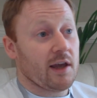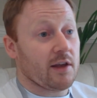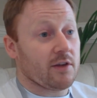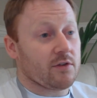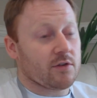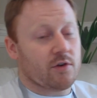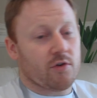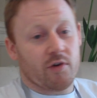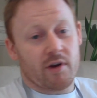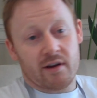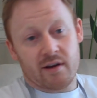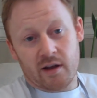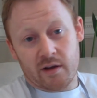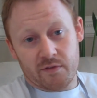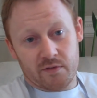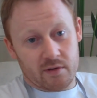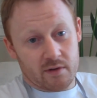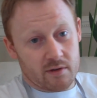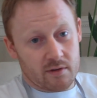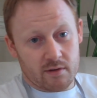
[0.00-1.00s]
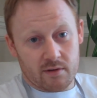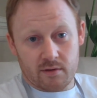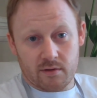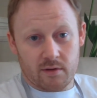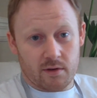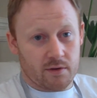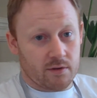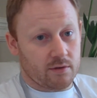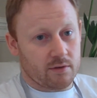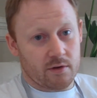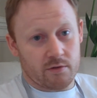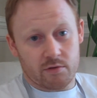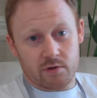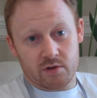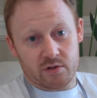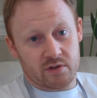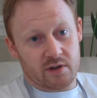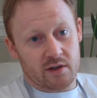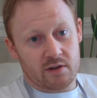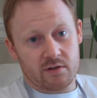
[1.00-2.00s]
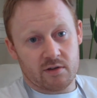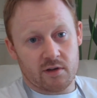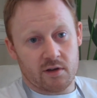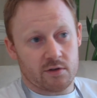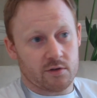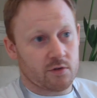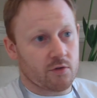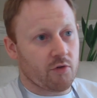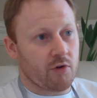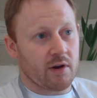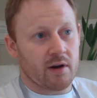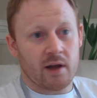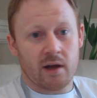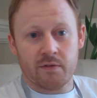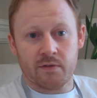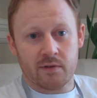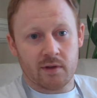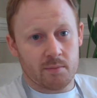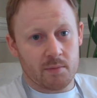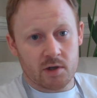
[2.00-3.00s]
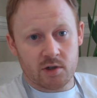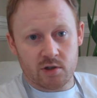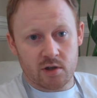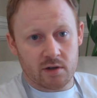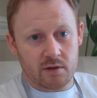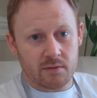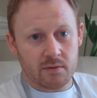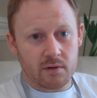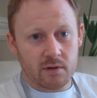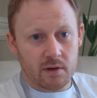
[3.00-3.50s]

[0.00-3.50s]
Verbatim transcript: it's great having the, the Rosette, it's great having the Michelin.